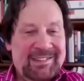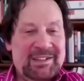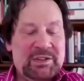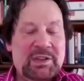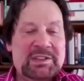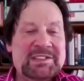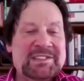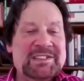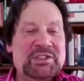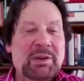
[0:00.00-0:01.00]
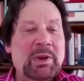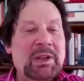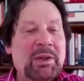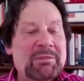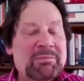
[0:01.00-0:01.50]
Uh, that, that, that,
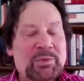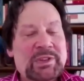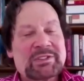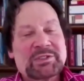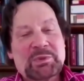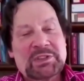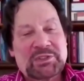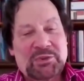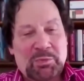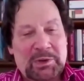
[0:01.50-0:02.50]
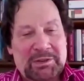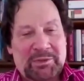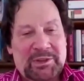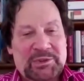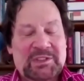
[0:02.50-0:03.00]
well, uh, we could we could do one of
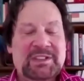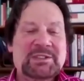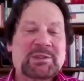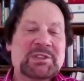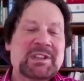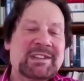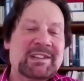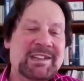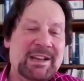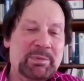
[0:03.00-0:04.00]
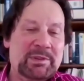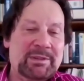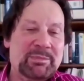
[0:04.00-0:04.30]
those things because that, that happened.